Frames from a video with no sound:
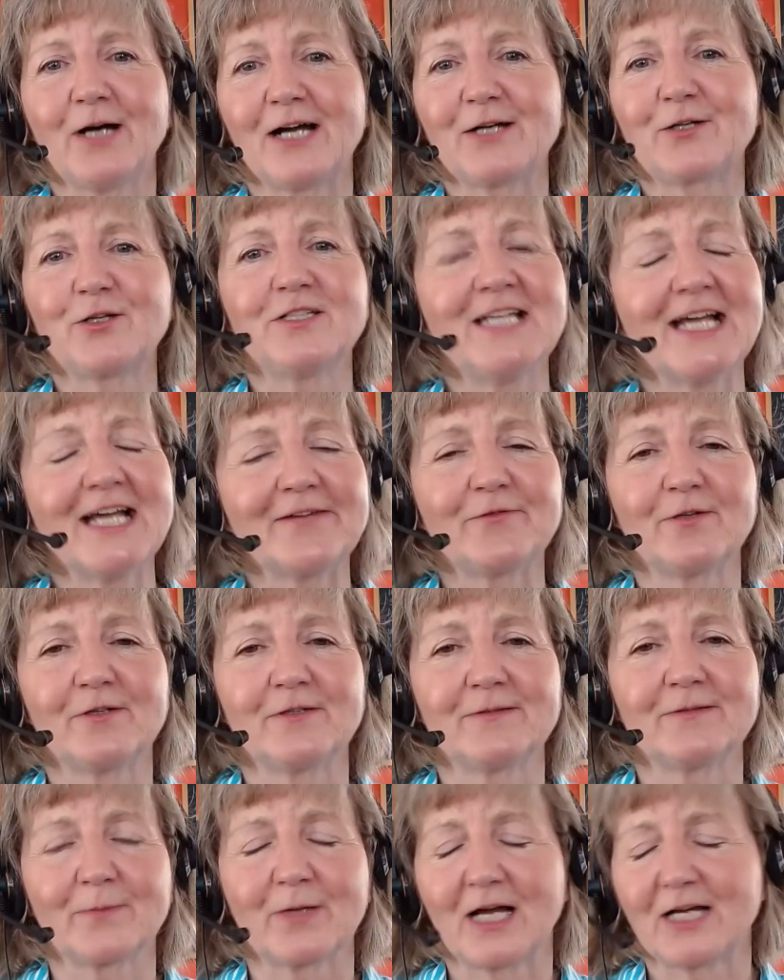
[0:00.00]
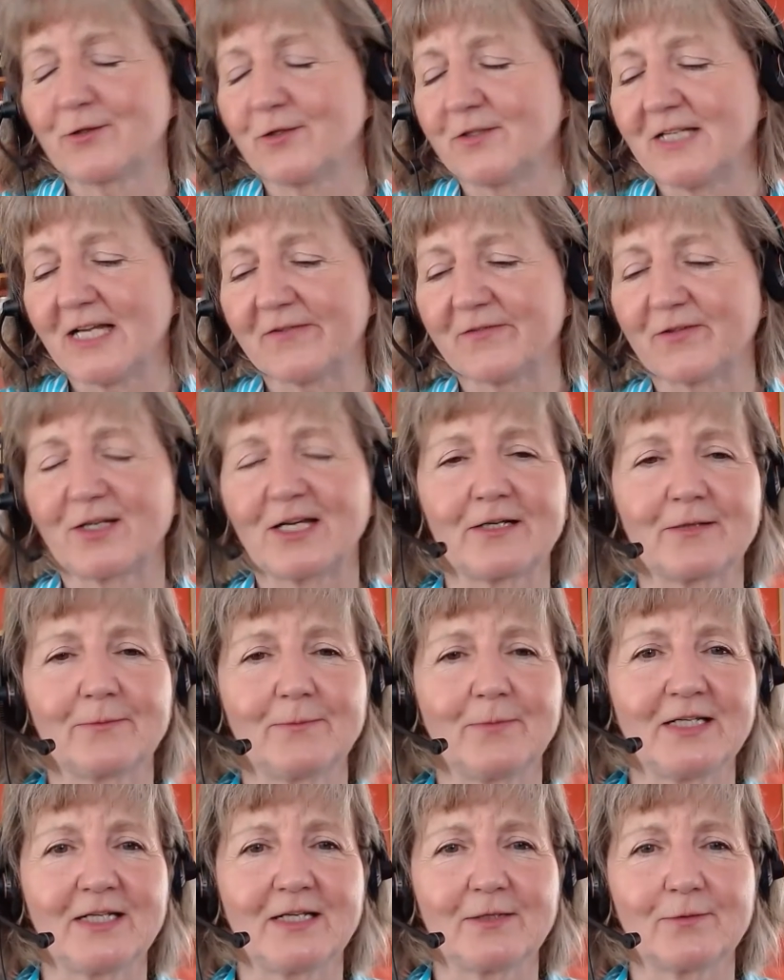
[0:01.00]
I, I, could never, I could never get a
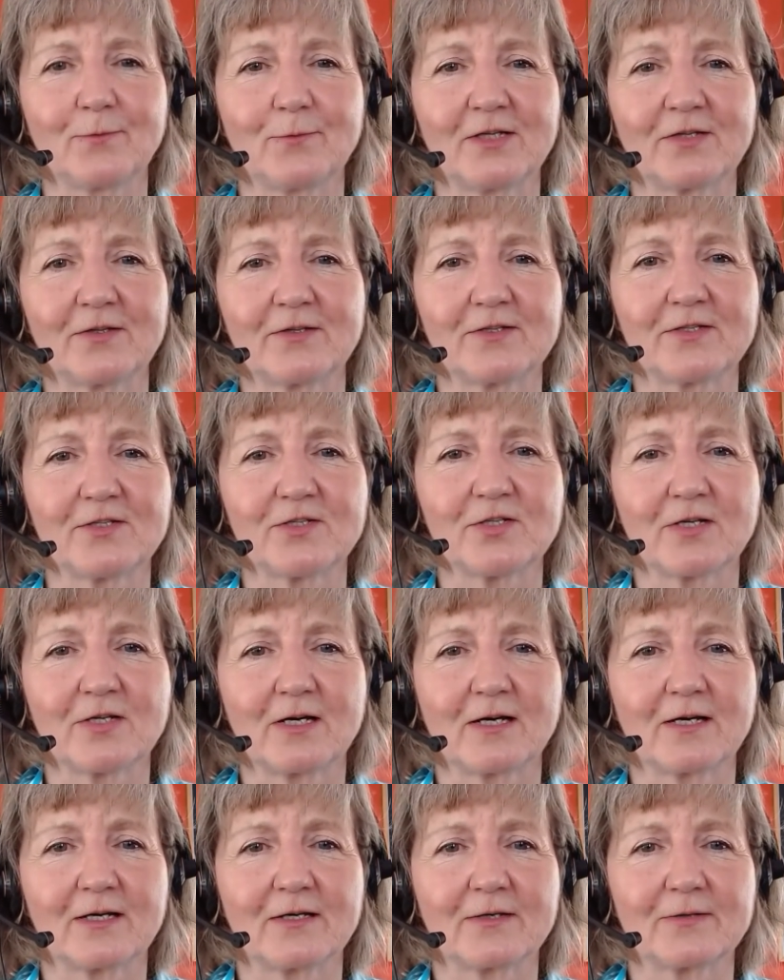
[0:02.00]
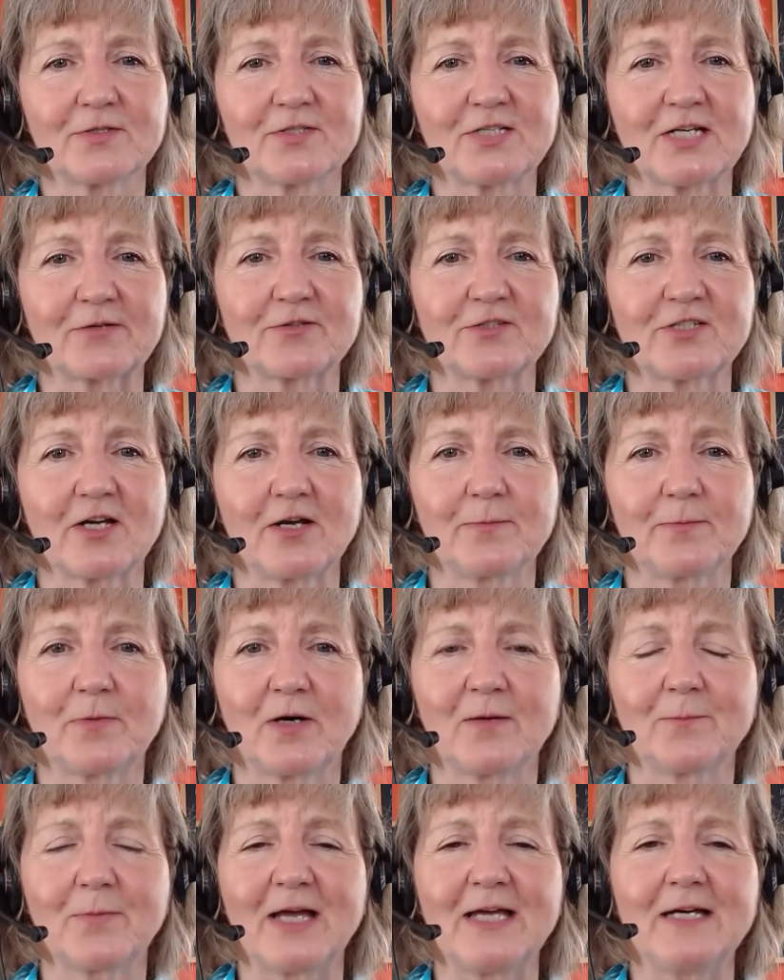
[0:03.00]
meeting with uh, Secretary
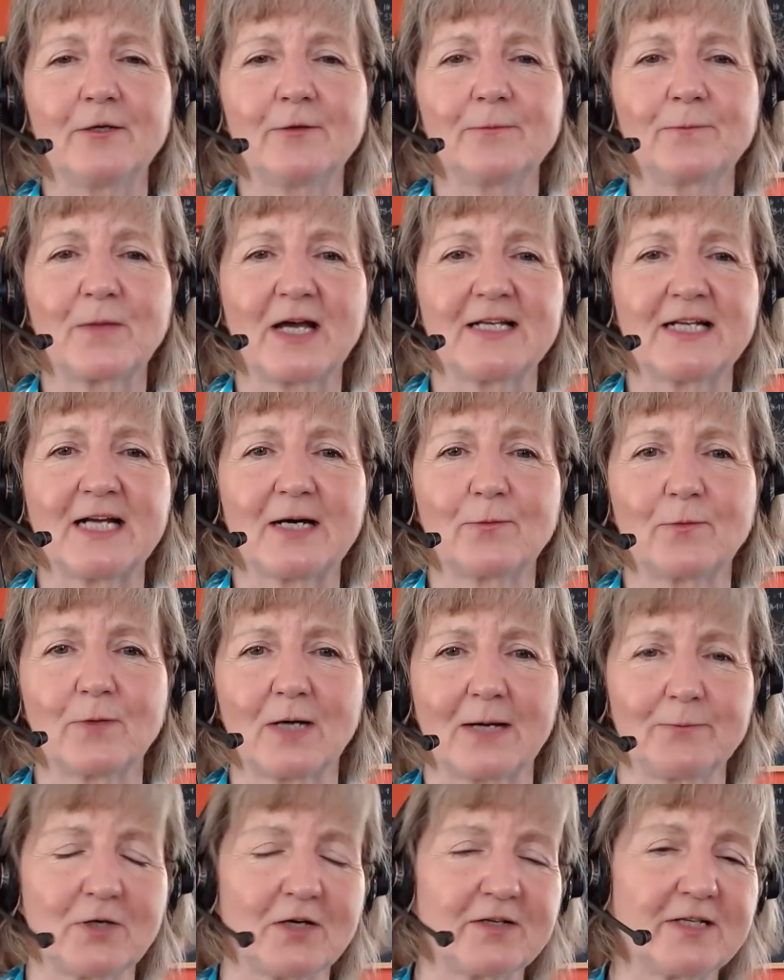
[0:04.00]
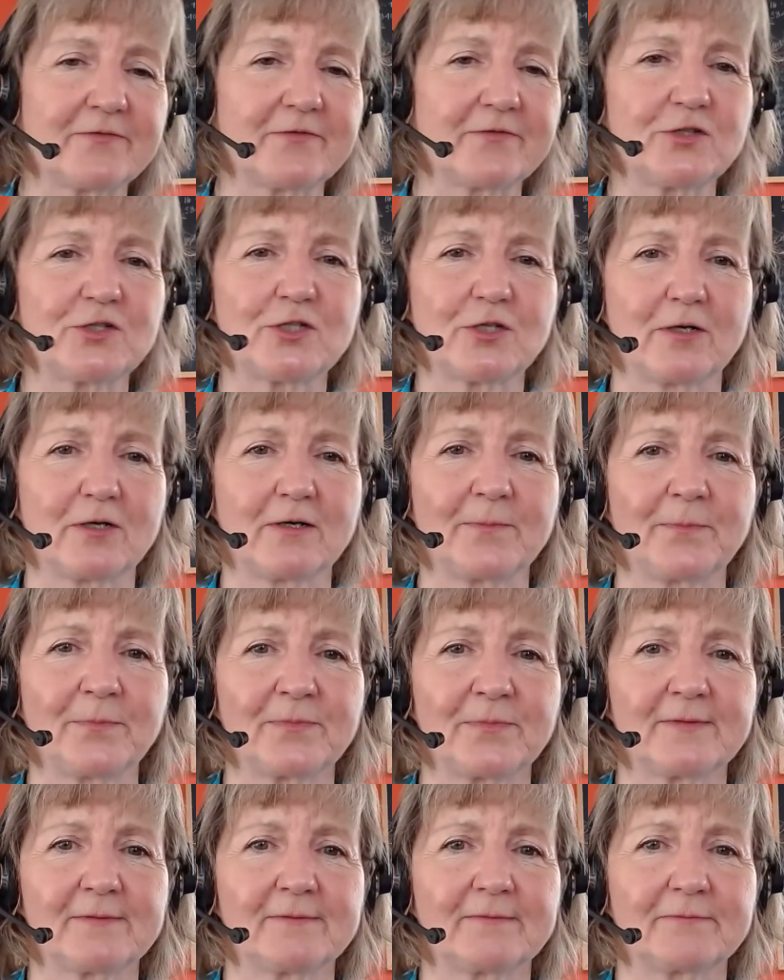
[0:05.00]
Pompeo, and I, am not even sure
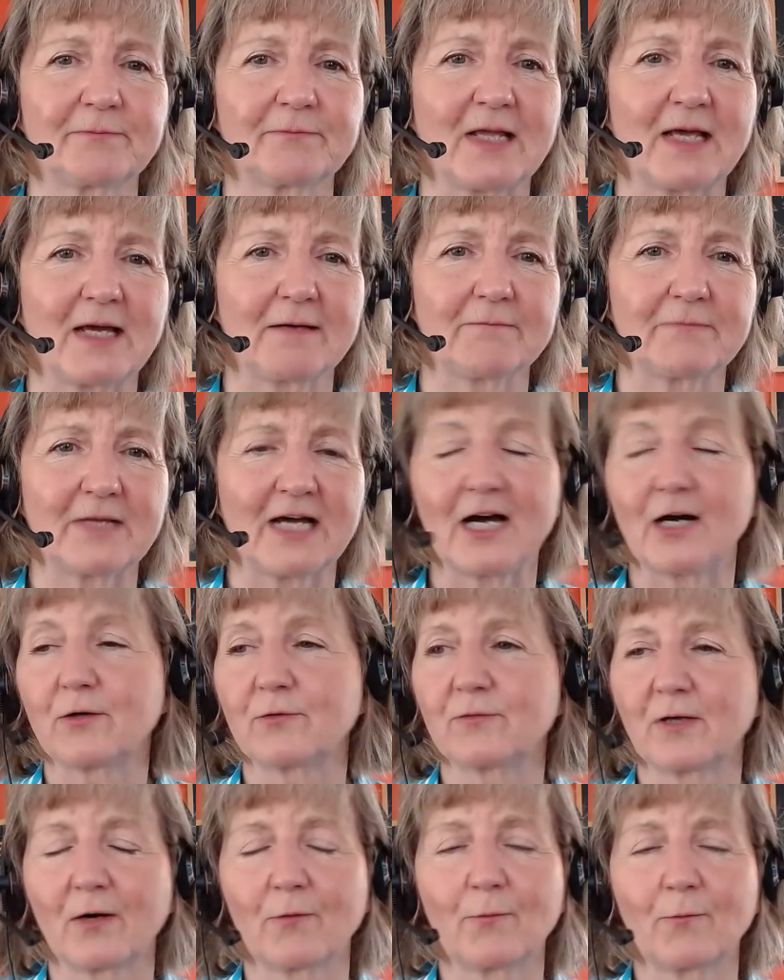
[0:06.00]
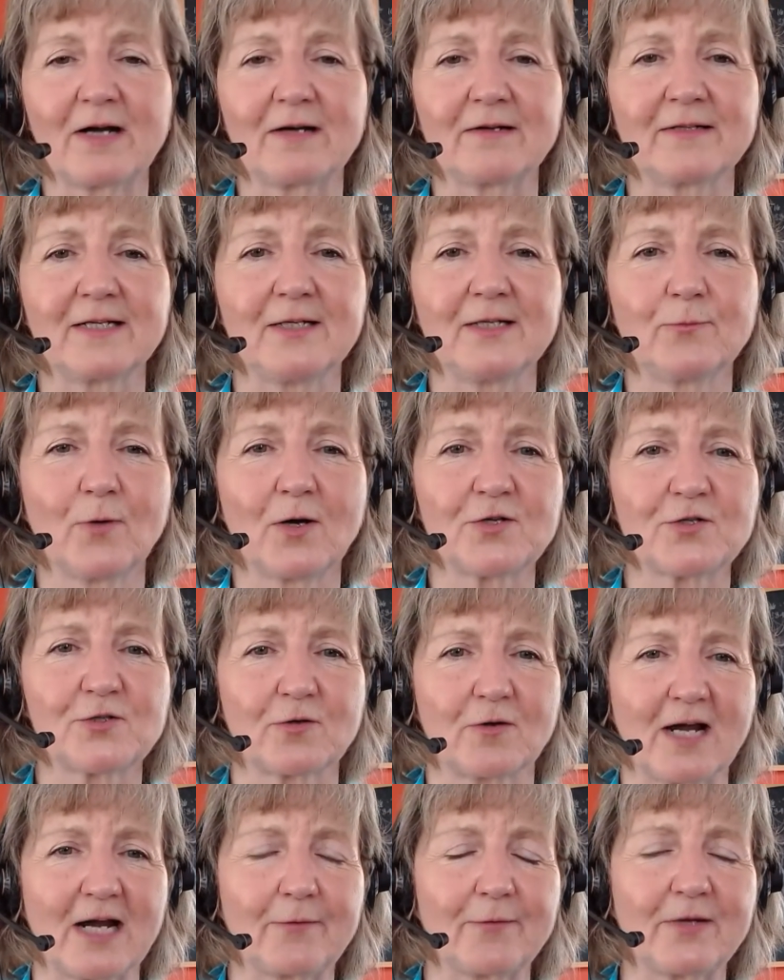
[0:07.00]
how aware he
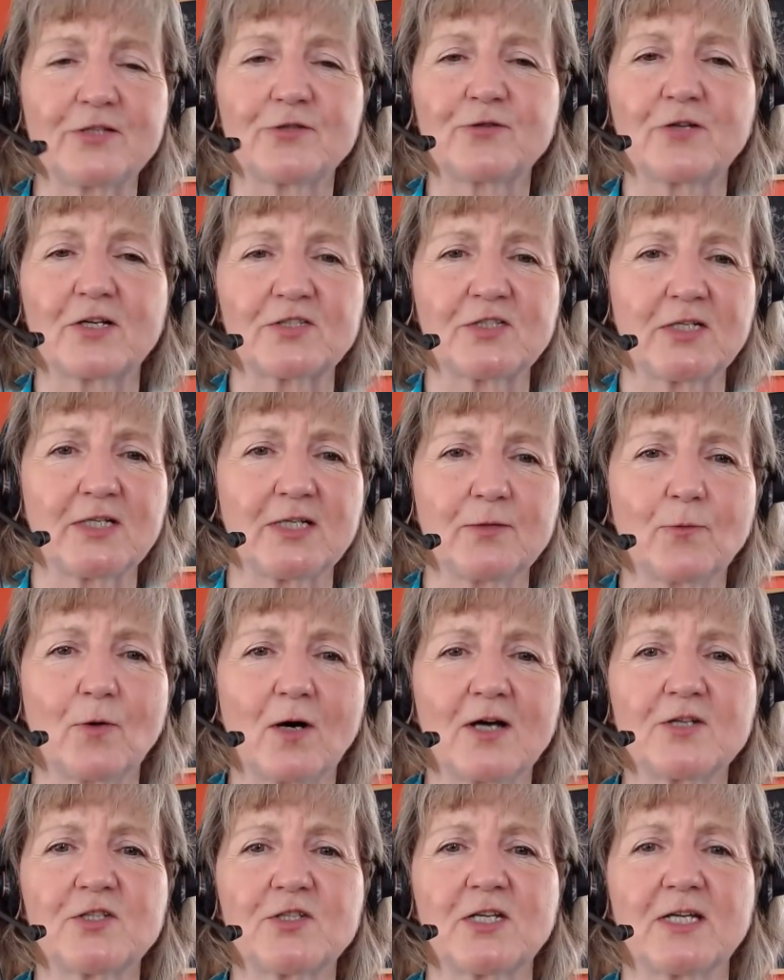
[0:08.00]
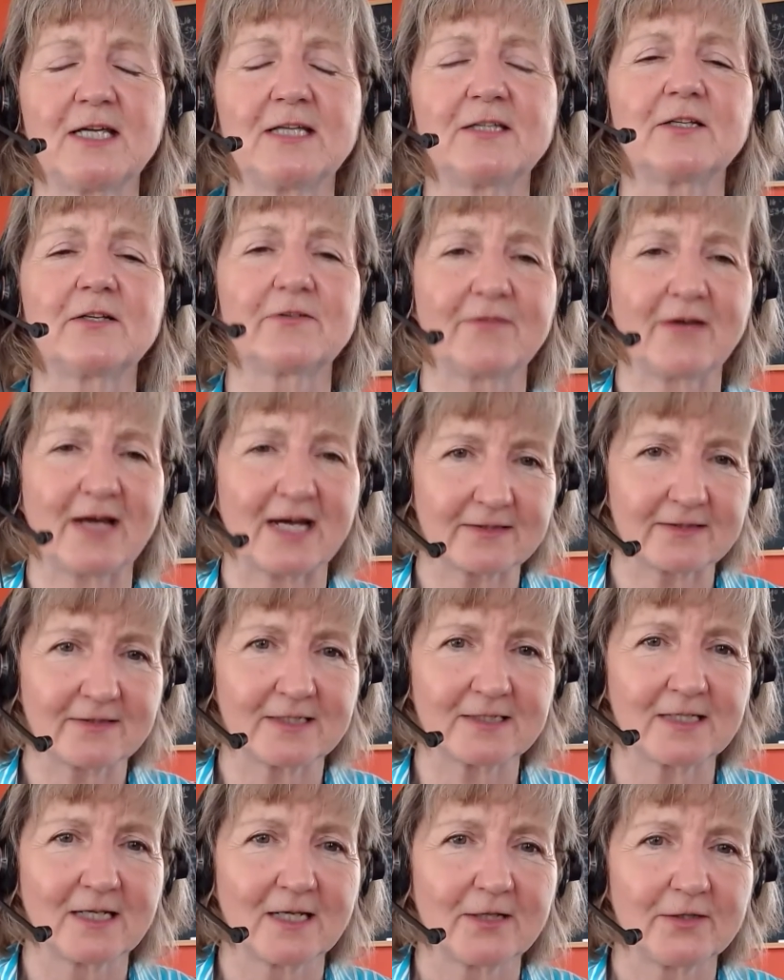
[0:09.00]
was or how interested he was in the fact
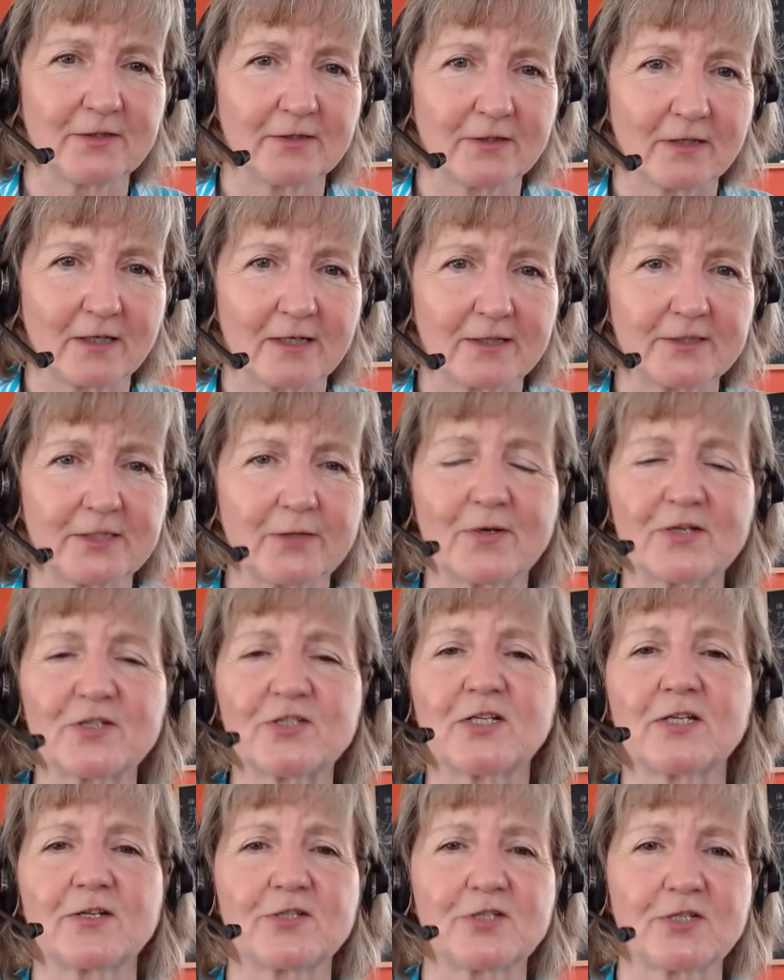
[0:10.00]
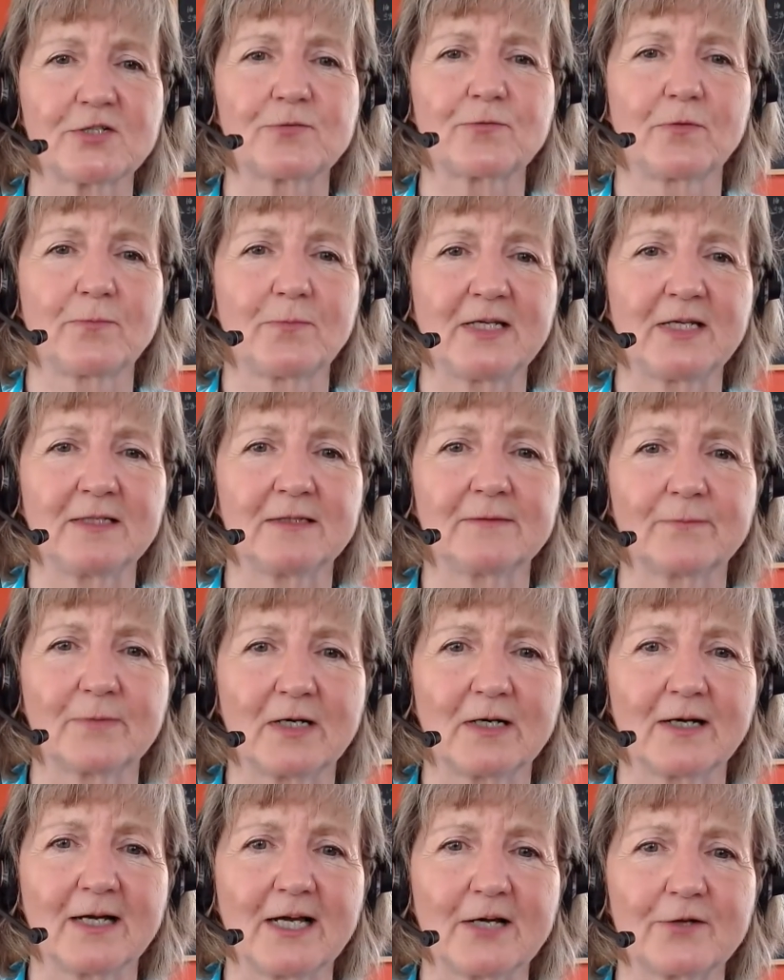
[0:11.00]
that uh, U.S. citizens were being
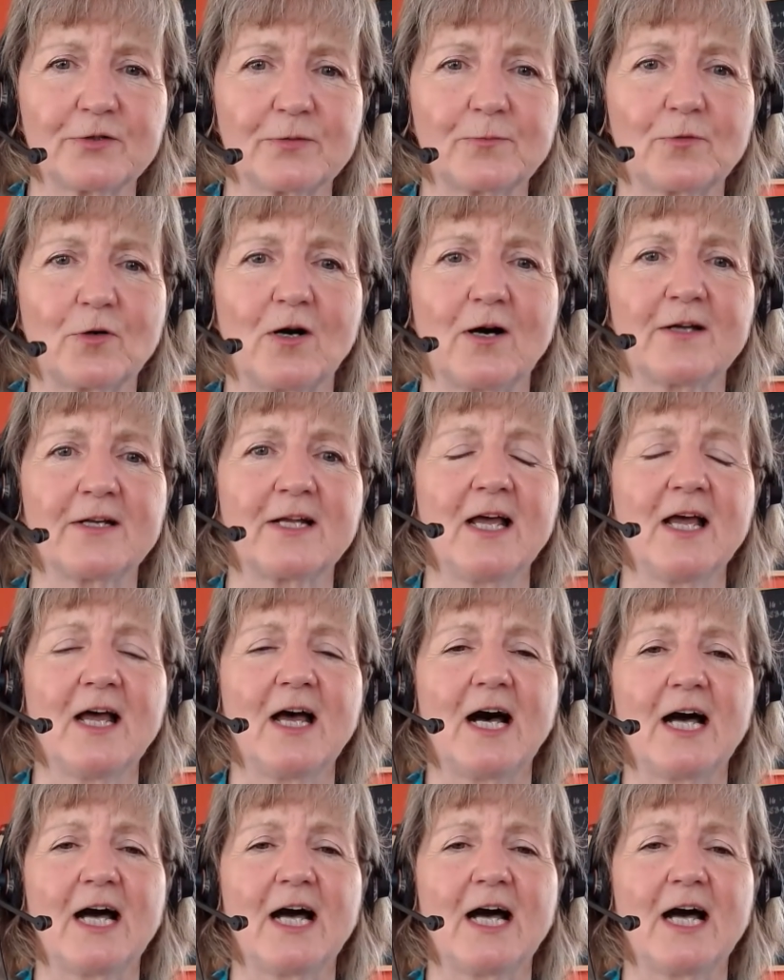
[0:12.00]
uh, held abroad.